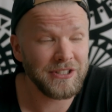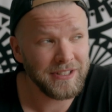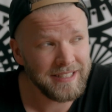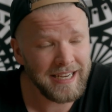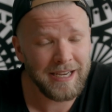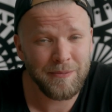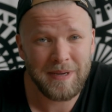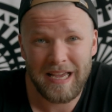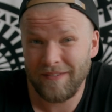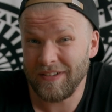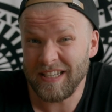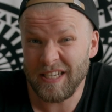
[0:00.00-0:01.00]
Today we
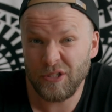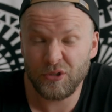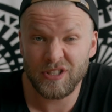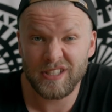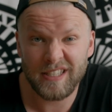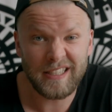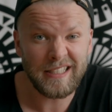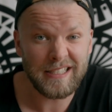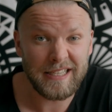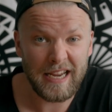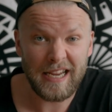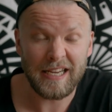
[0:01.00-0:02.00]
have an interesting
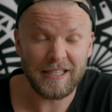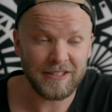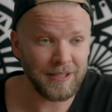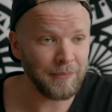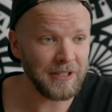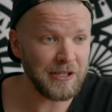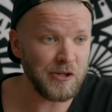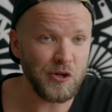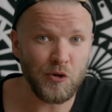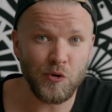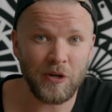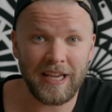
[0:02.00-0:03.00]
day. Something
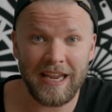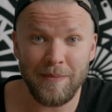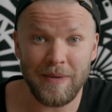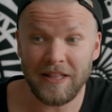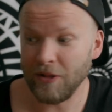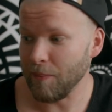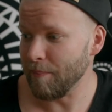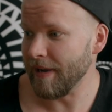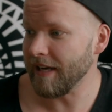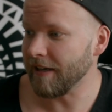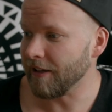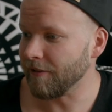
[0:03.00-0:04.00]
new came in the
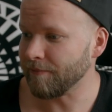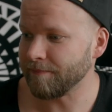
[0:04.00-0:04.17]
mail.